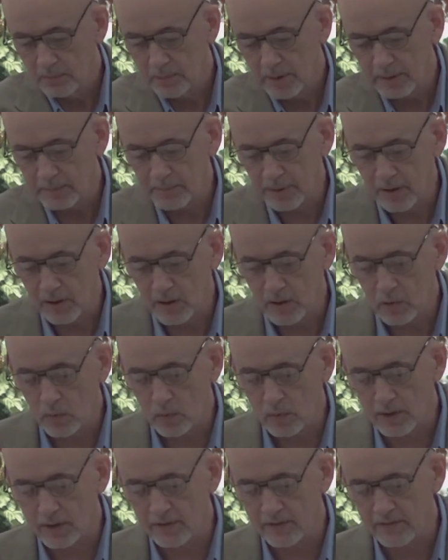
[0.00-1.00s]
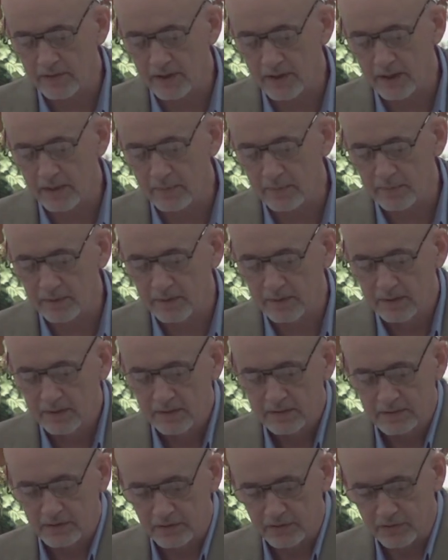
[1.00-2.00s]
But Paul wanted them
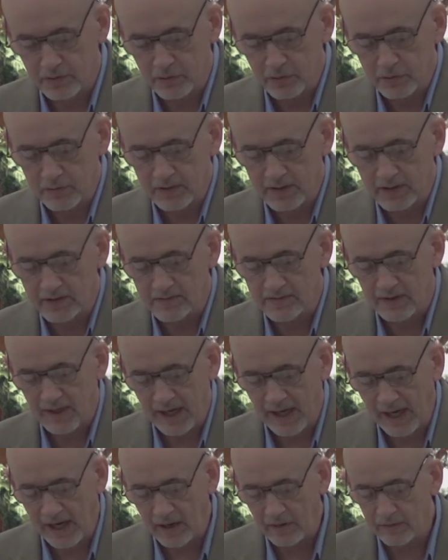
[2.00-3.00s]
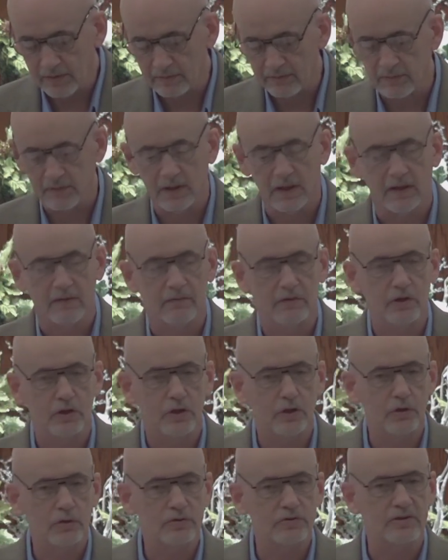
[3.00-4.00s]
to do these out of love.
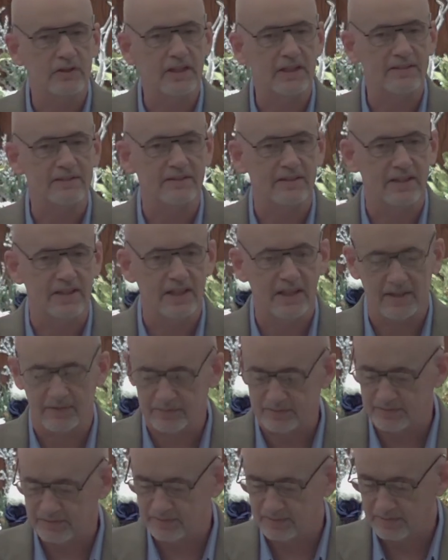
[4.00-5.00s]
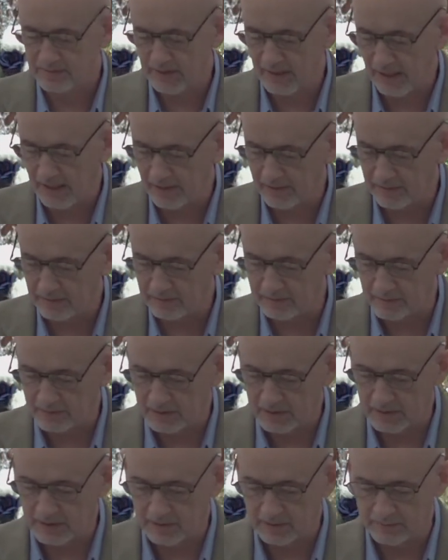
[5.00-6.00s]
Use these gifts out of
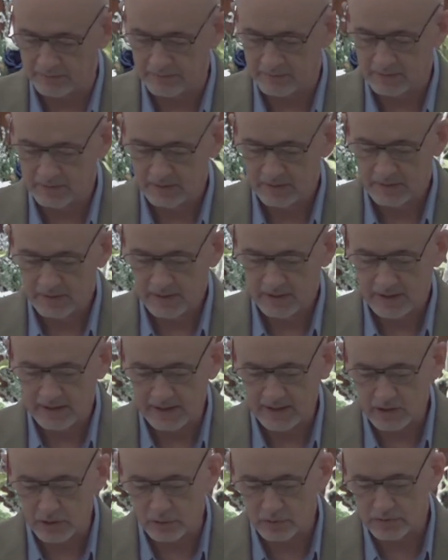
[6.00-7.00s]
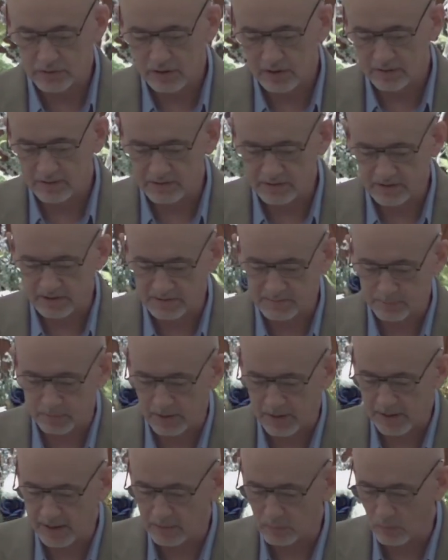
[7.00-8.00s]
love. And he goes on to
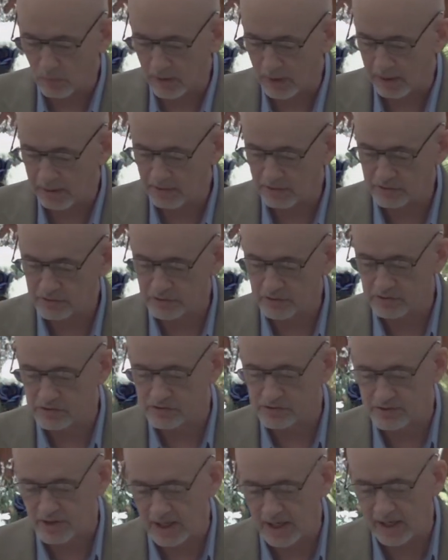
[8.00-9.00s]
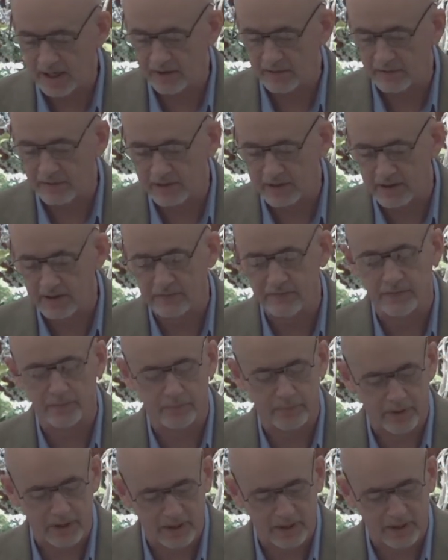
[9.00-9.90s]
explain why you should desire the gift of